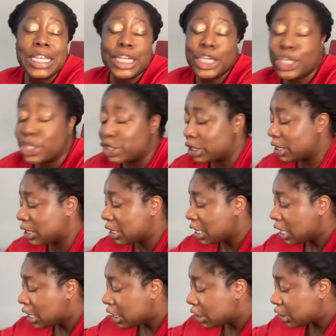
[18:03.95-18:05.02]
years.
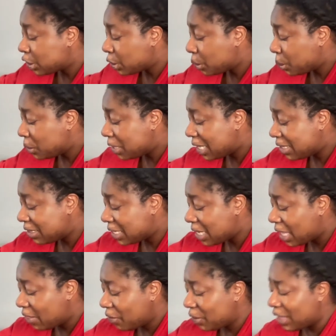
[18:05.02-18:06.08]
So that's the
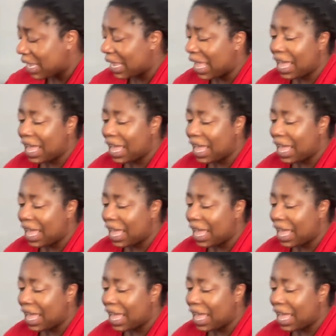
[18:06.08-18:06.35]
other thing.